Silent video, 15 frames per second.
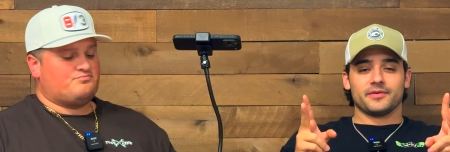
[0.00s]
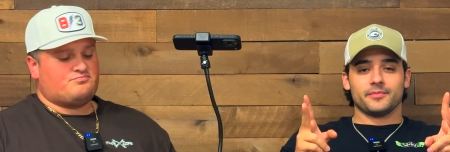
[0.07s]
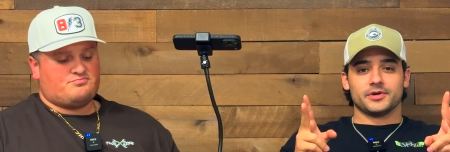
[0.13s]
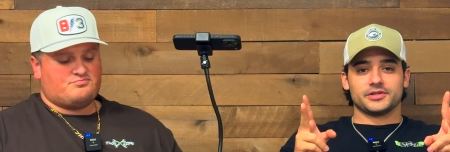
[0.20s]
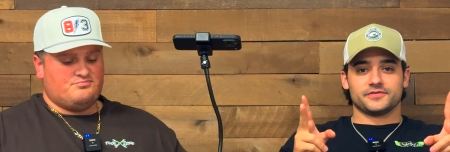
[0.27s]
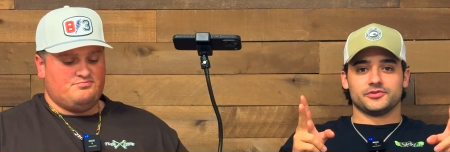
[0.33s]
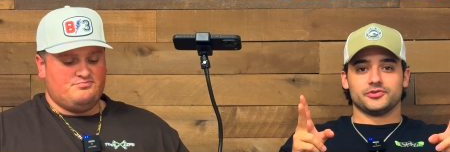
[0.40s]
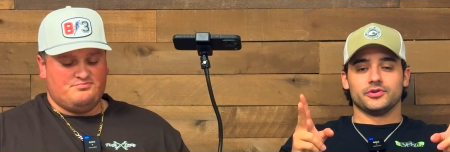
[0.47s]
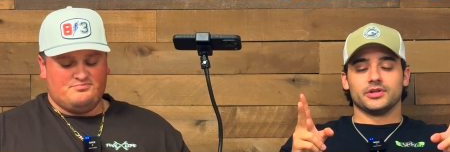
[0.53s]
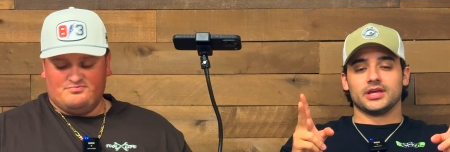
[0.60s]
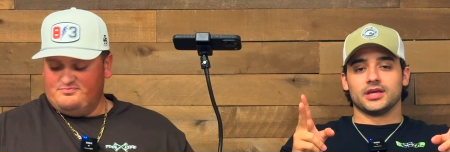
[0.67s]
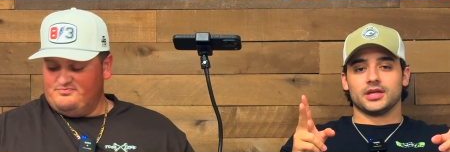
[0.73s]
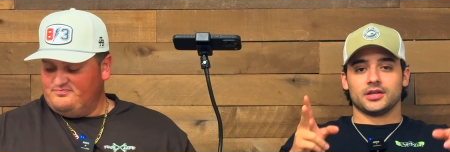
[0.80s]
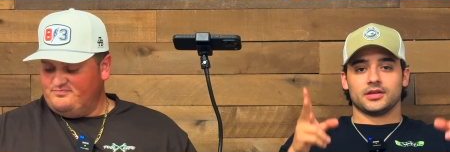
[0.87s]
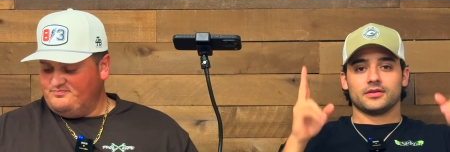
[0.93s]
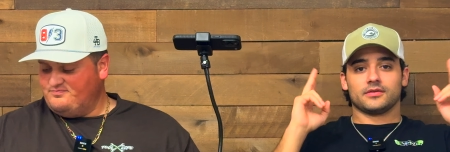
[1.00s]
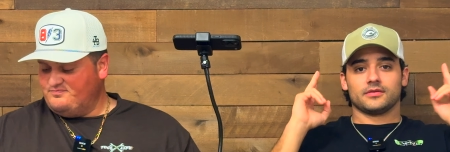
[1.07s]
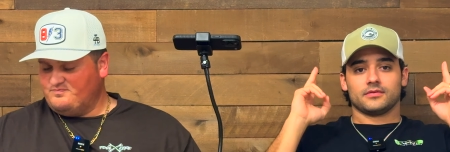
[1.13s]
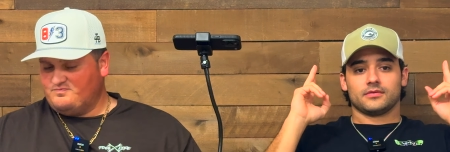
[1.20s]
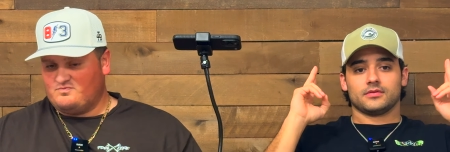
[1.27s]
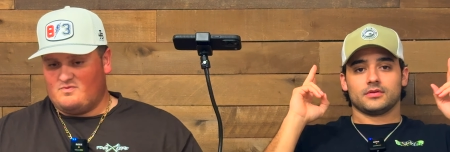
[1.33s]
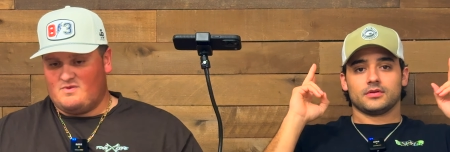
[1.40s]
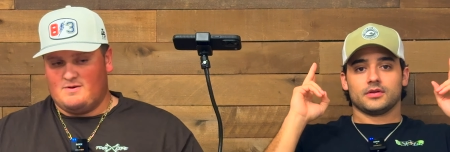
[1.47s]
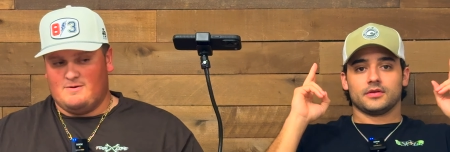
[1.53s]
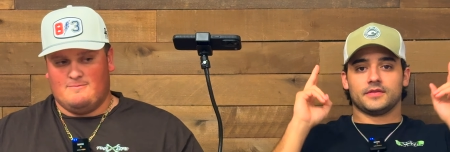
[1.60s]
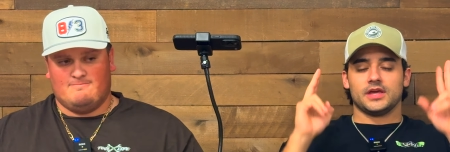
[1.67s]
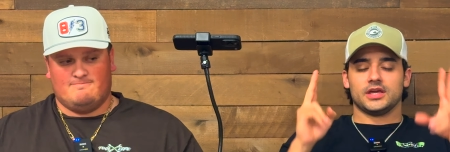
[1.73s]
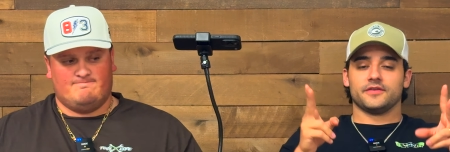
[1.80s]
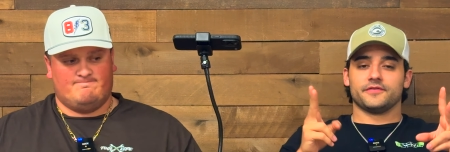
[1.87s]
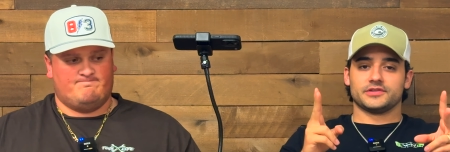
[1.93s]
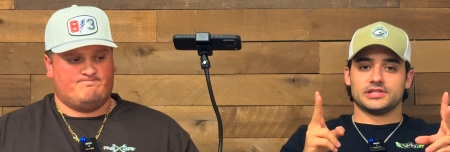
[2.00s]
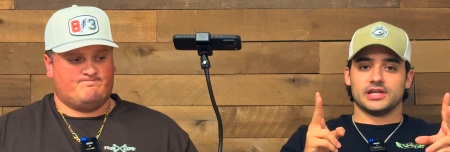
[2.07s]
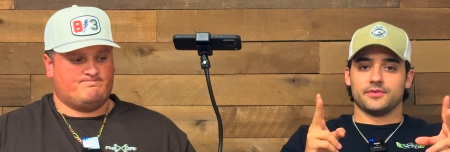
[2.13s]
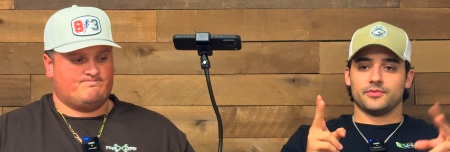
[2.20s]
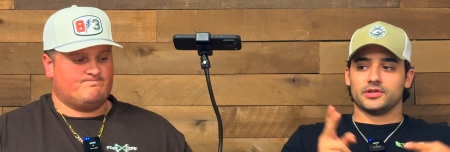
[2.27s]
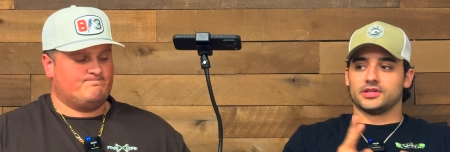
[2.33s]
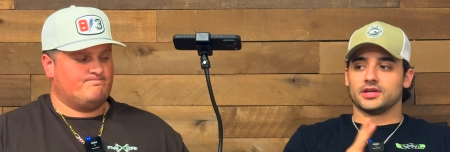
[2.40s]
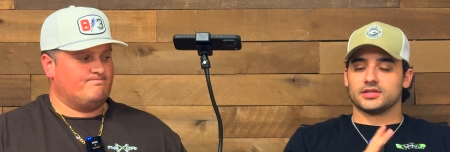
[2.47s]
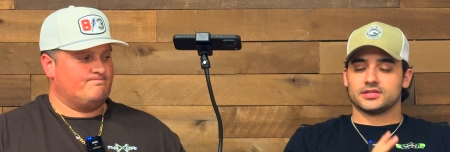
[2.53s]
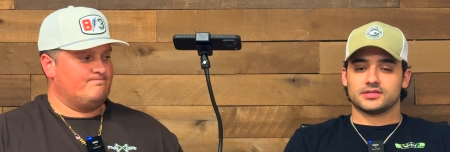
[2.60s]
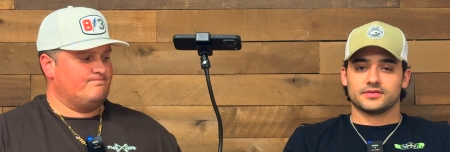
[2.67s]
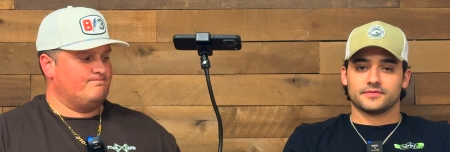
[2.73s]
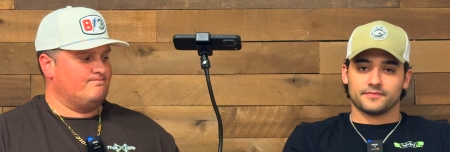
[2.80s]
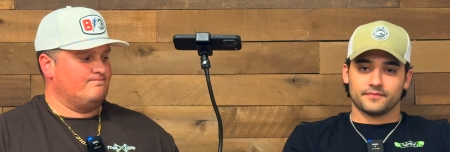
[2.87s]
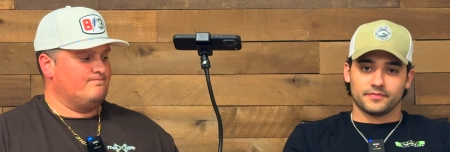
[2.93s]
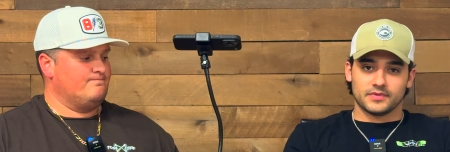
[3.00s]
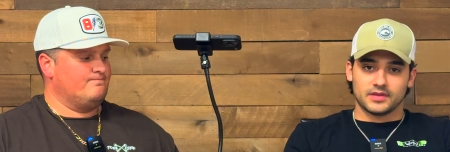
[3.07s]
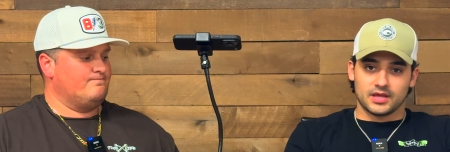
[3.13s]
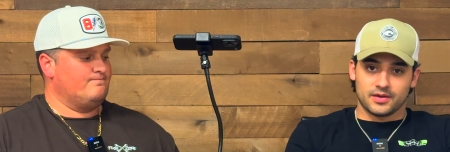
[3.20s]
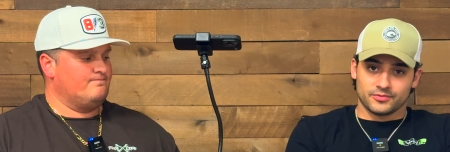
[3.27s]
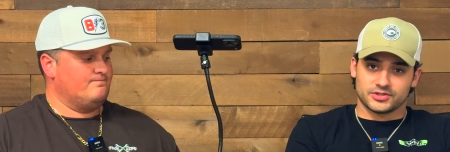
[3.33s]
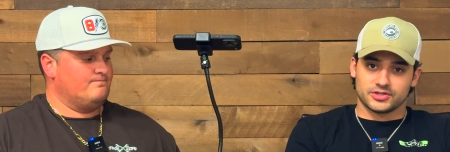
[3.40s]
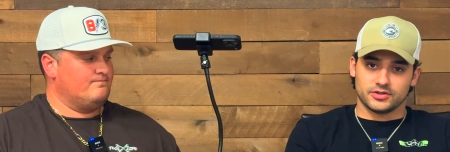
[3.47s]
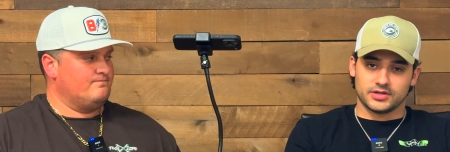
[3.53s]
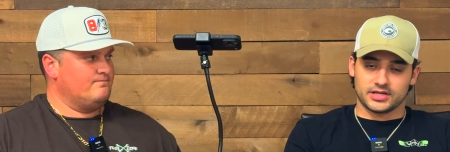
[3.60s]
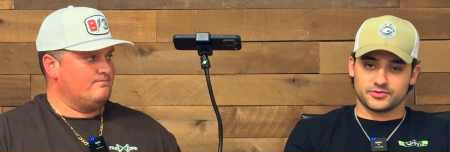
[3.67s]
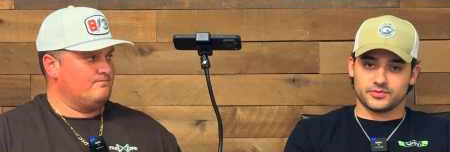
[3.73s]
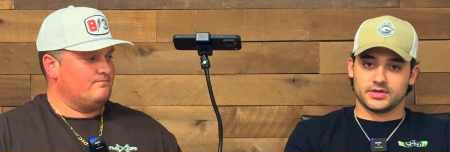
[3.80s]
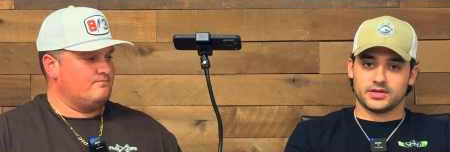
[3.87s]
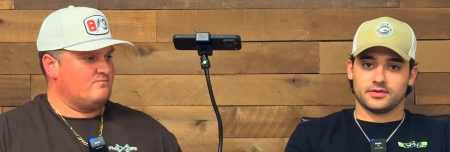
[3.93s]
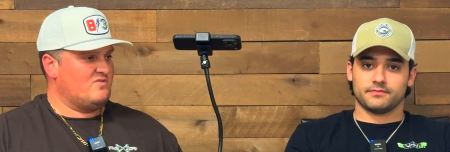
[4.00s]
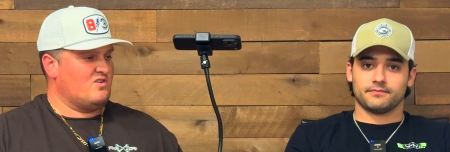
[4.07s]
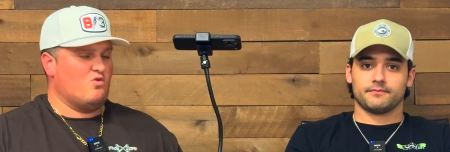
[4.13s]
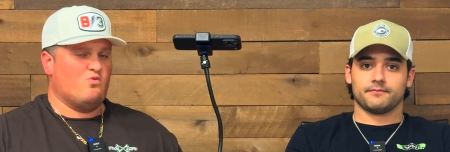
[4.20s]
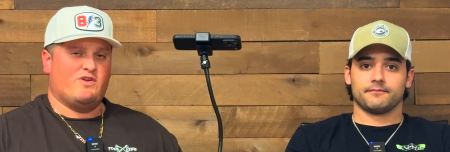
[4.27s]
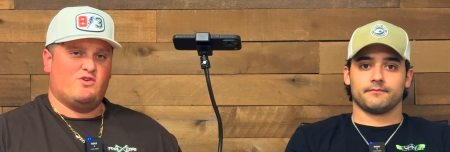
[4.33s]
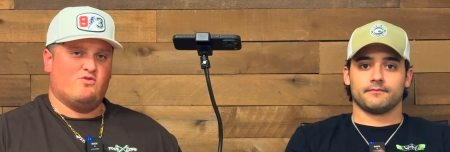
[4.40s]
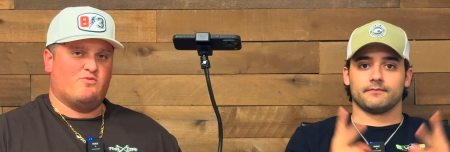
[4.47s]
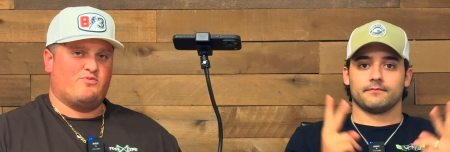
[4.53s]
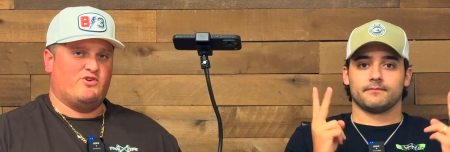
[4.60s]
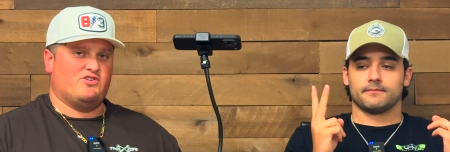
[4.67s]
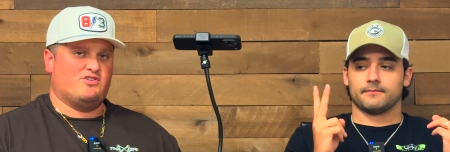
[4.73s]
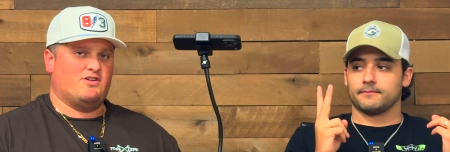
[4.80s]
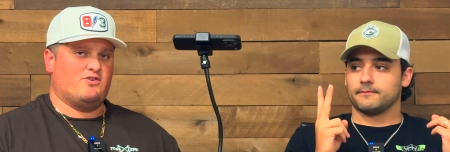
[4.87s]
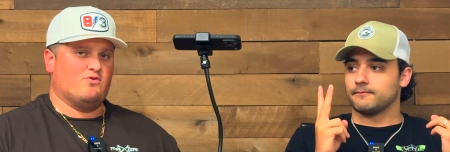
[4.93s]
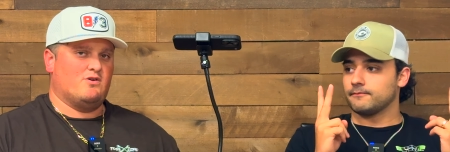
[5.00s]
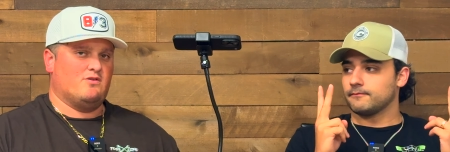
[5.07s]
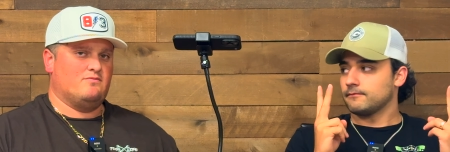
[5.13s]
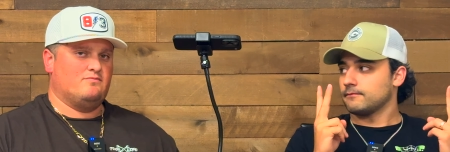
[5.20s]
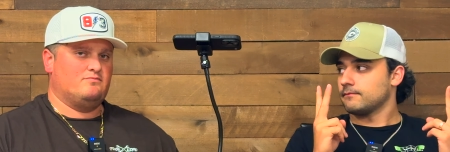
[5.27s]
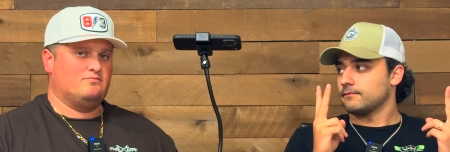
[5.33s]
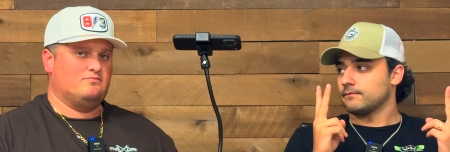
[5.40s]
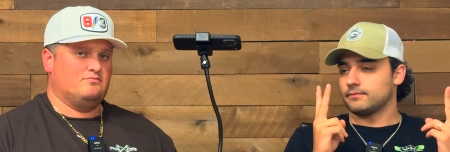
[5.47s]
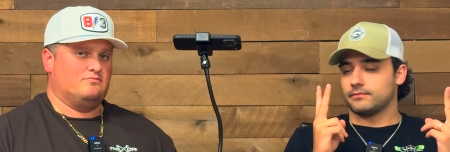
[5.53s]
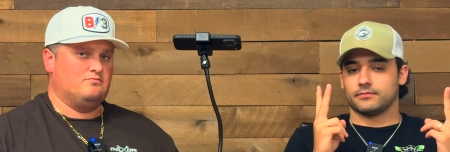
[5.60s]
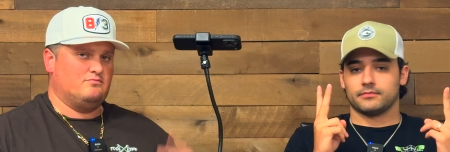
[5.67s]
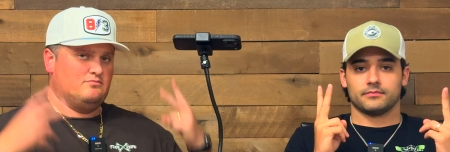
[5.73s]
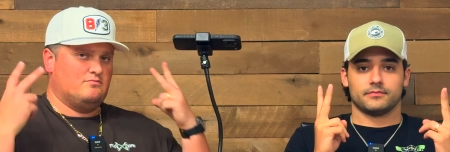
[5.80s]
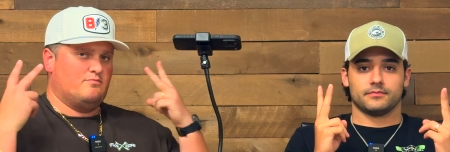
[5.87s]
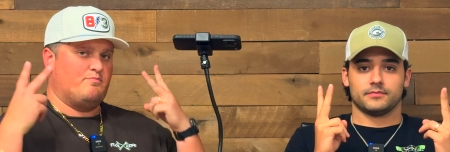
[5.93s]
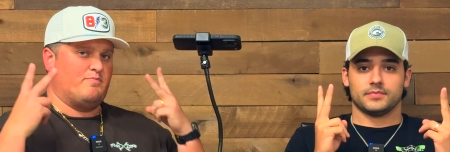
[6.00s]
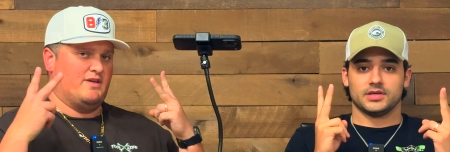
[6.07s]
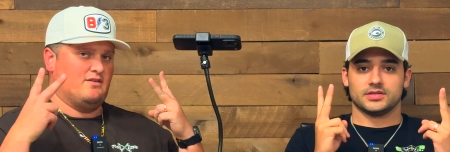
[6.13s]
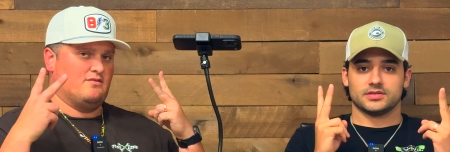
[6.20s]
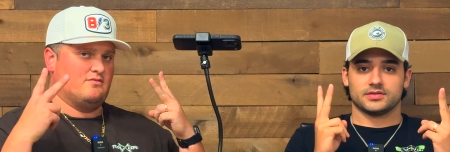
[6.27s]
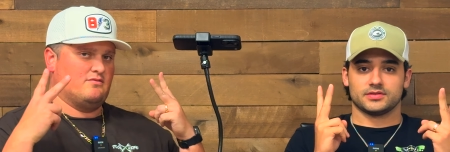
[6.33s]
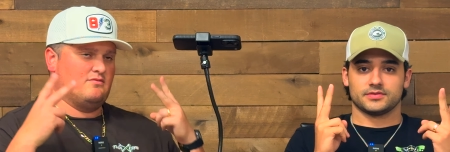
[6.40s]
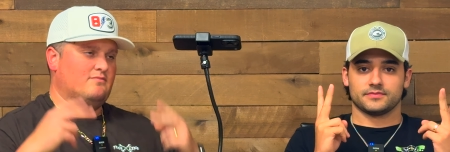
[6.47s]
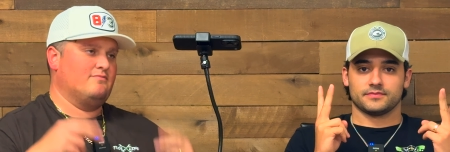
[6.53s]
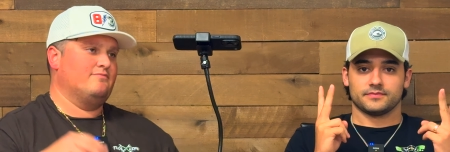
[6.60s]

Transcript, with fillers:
Speaker 1: much for tuning in. Thank you for staying with us. And we'll see you next week.
Speaker 2: We do appreciate you all. Peace.